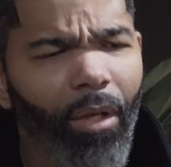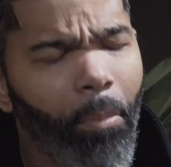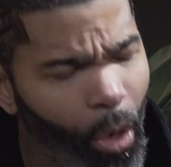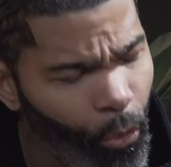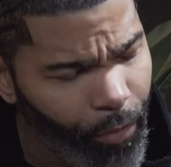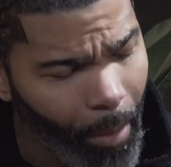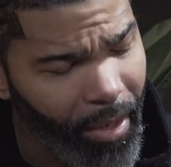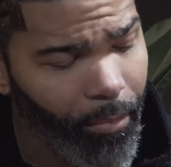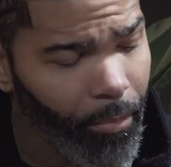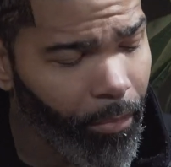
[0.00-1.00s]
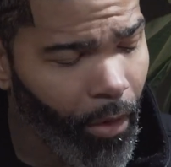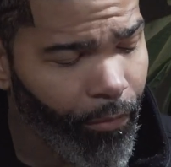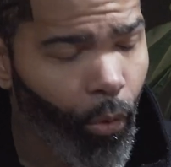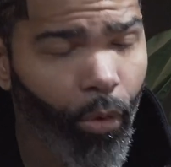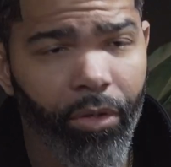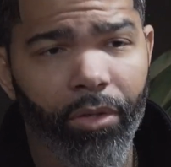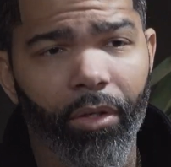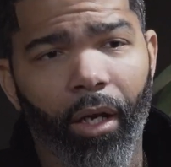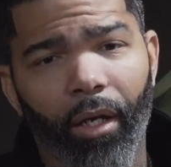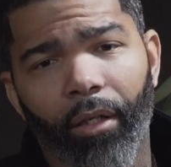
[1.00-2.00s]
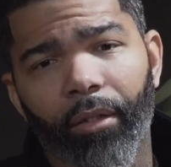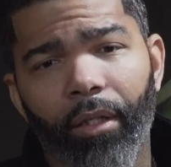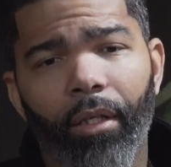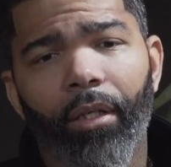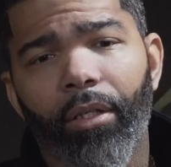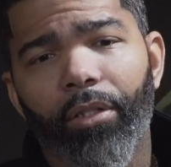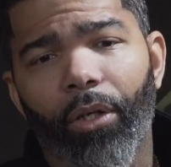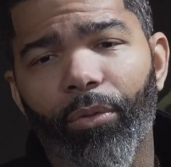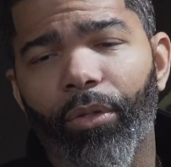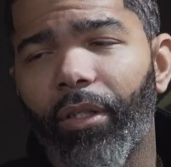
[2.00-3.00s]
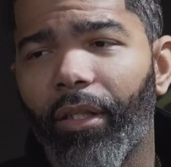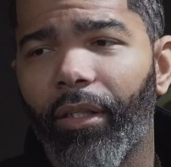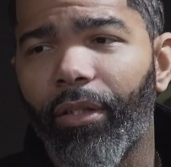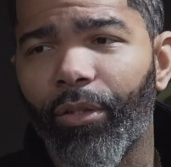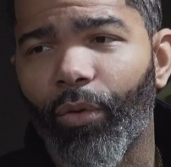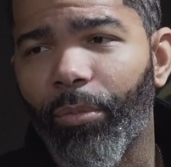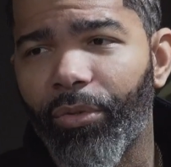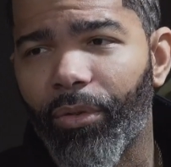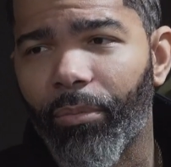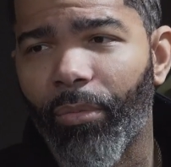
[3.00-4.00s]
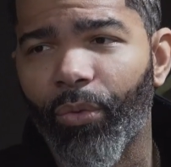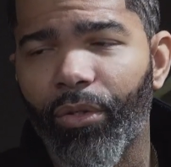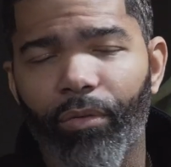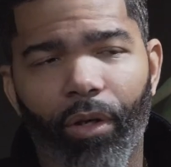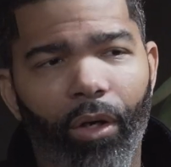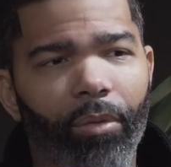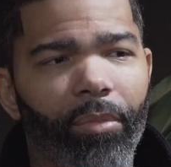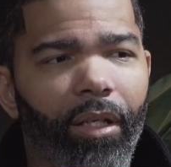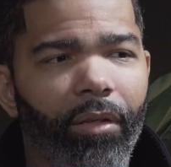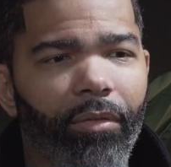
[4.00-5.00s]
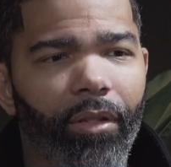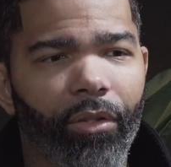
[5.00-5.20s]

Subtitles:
Both, I mean, of course, certainly the scripture most of all, but even the